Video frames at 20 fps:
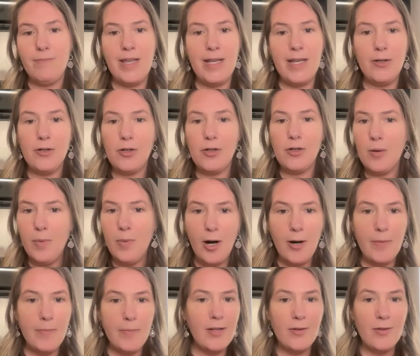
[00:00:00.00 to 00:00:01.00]
medial
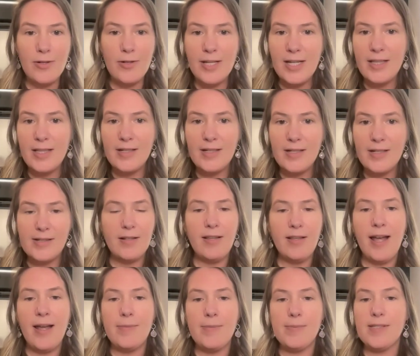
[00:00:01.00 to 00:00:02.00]
compartment in their knee that's
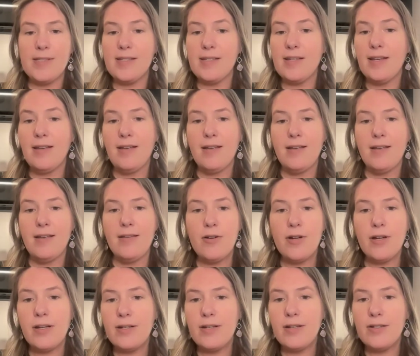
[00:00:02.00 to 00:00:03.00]
collapsed.
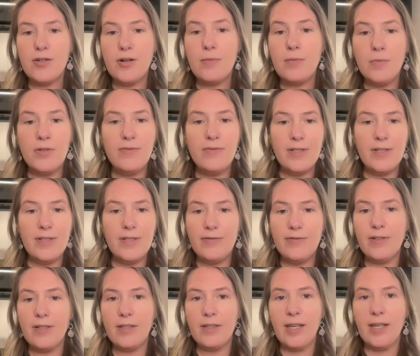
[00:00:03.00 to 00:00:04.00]
They're going to start moving
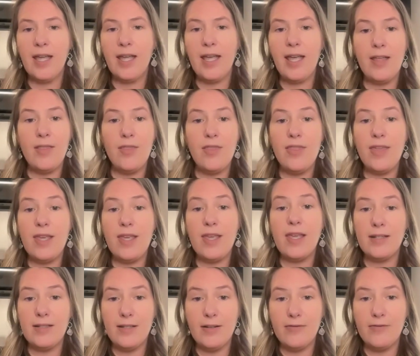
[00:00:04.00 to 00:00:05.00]
differently and
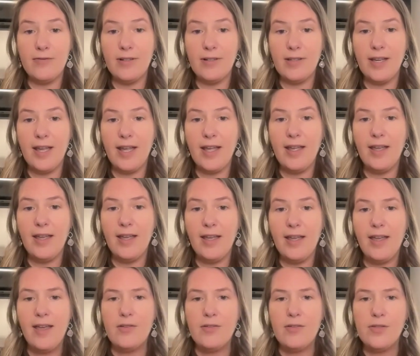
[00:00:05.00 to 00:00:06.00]
thinking differently.
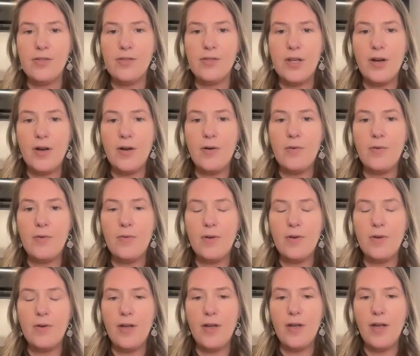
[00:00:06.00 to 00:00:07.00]
So
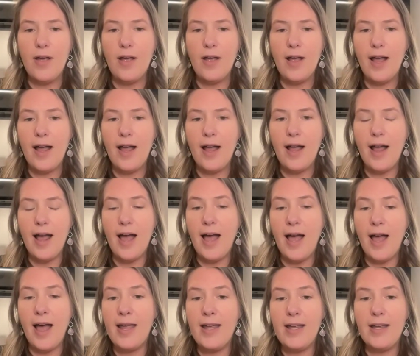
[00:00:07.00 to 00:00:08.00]

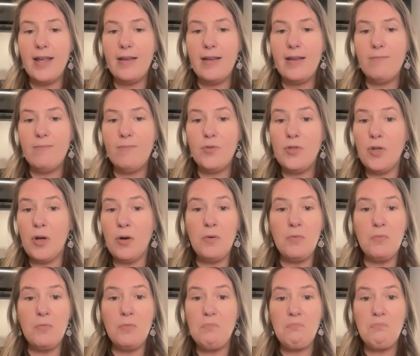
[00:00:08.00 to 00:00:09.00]
I
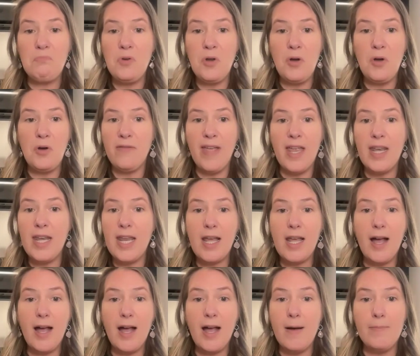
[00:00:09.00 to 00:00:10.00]
don't know of any
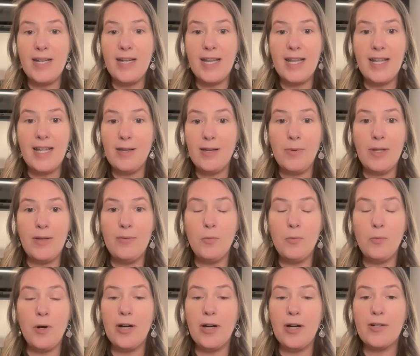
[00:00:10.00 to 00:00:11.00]
company that we've
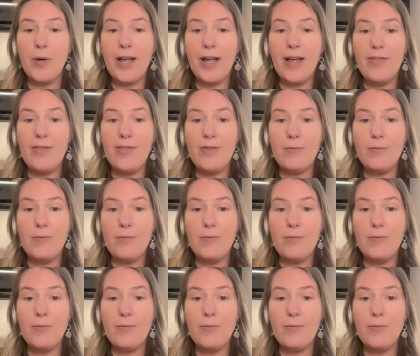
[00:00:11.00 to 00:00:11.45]
worked with